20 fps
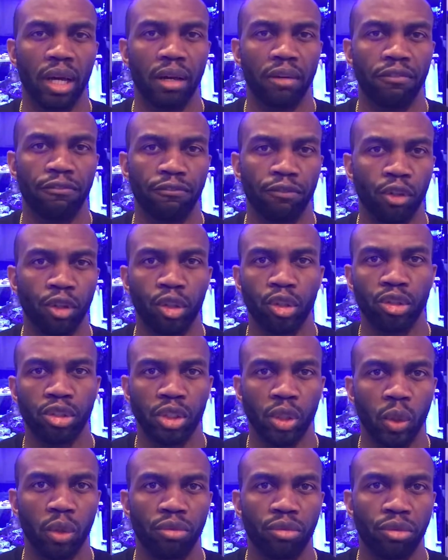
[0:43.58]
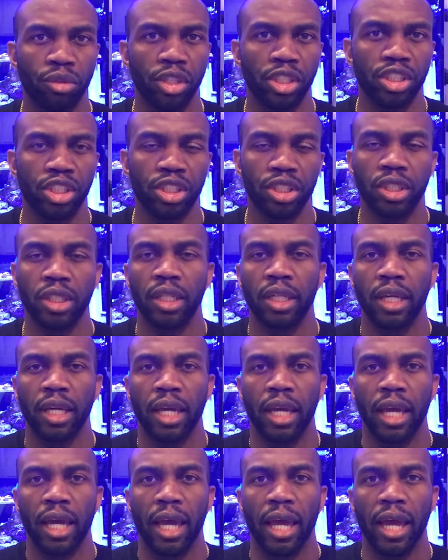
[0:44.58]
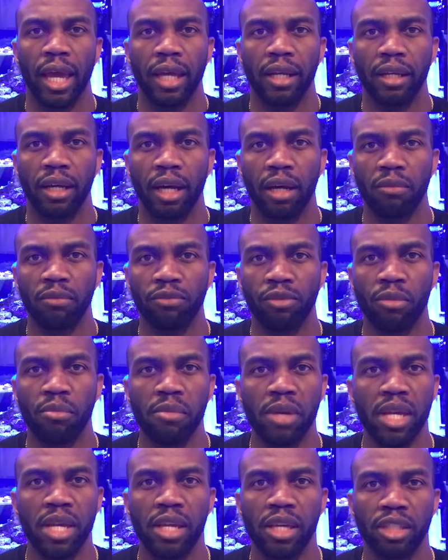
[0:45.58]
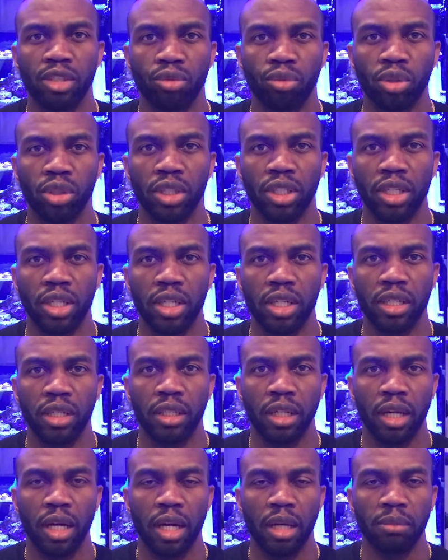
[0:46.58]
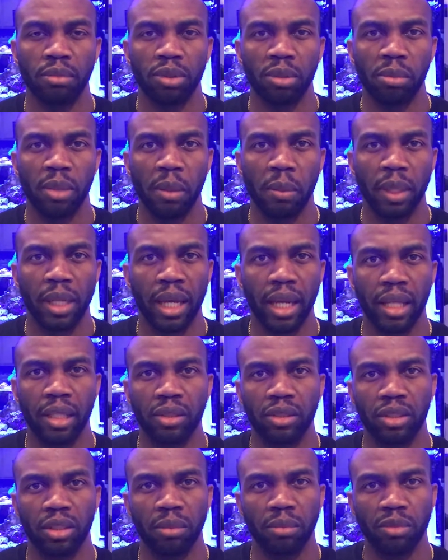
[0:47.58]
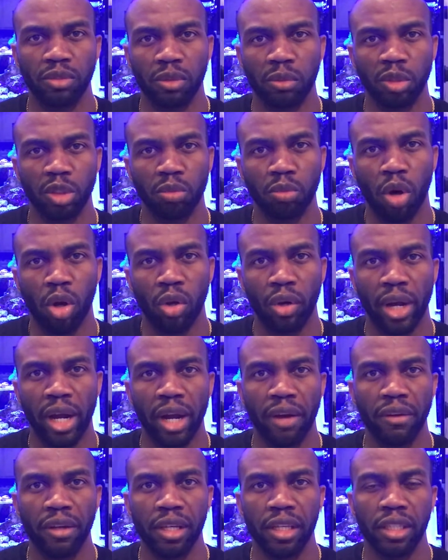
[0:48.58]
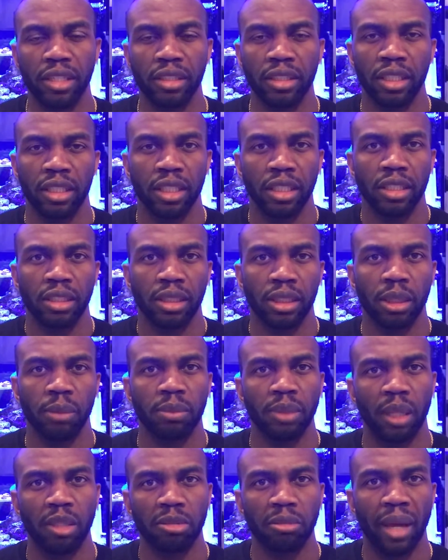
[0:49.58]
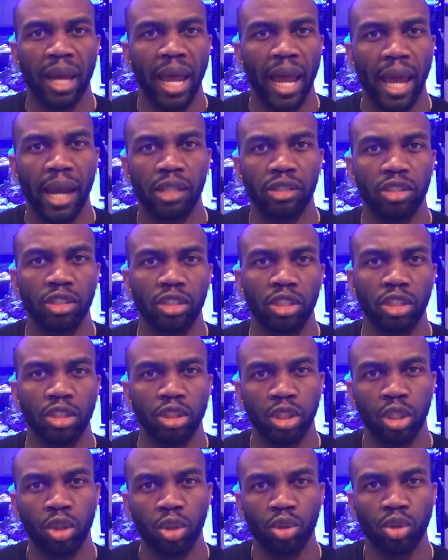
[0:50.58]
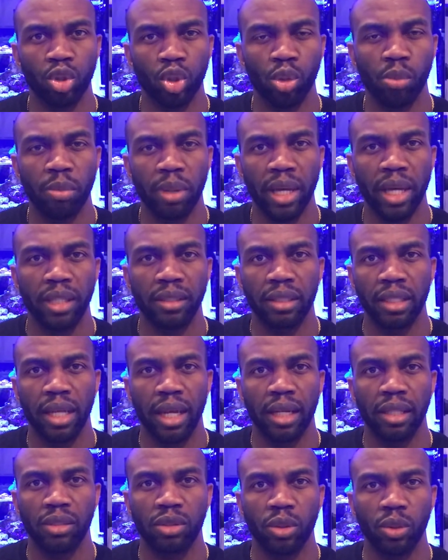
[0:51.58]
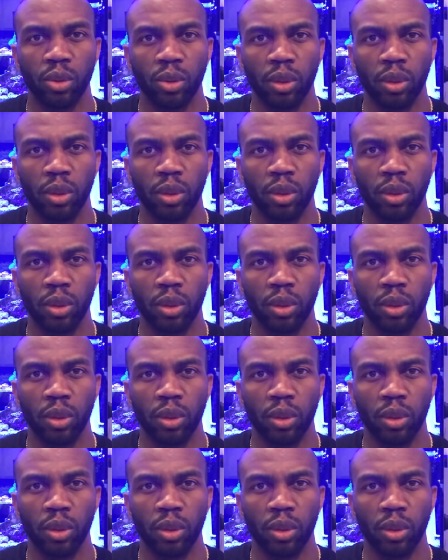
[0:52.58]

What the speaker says: foot or so of reach. And for me, it's really good to be able to get into some smaller areas. Sometimes my hand is a little too big to get into,